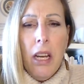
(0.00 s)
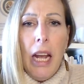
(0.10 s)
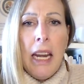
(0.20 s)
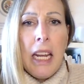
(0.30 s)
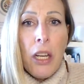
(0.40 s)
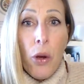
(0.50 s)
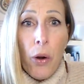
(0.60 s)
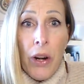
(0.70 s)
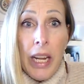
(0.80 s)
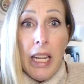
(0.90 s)
and
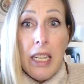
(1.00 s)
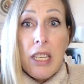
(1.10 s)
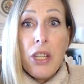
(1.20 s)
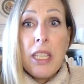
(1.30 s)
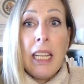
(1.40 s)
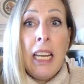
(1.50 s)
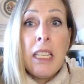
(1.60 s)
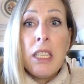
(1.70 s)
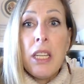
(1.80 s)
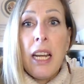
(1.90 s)
ignoring it just
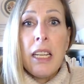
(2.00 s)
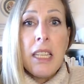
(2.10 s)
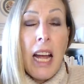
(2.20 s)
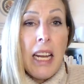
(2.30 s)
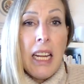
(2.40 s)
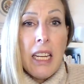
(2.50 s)
leads to anxiety